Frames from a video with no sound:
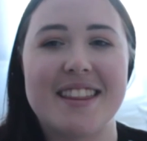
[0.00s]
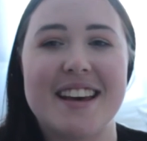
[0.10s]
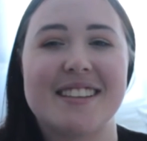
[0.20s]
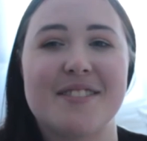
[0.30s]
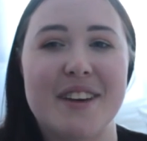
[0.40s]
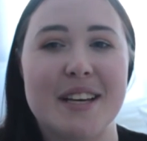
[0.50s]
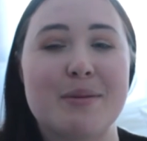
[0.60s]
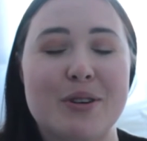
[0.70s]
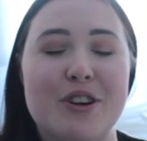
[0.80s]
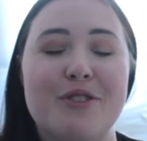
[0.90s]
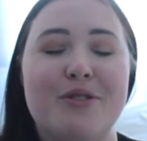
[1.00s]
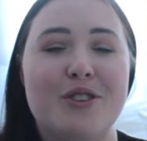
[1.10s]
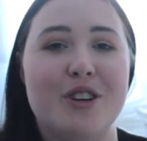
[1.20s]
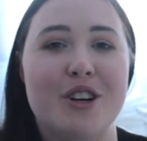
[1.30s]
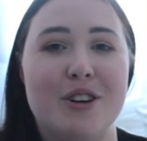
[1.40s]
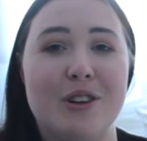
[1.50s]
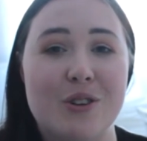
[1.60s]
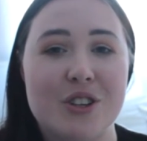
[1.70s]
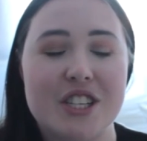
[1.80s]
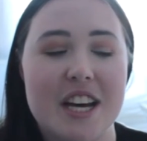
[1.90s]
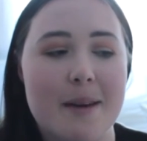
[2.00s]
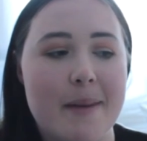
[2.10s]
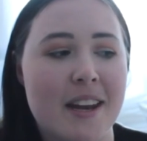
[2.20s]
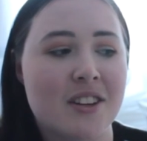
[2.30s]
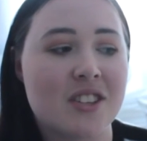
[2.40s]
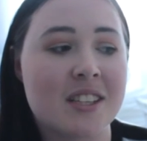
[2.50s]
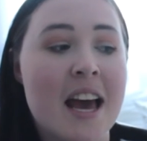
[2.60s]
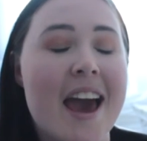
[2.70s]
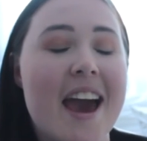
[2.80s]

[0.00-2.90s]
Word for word: There's a Facebook group for her launch team and it's just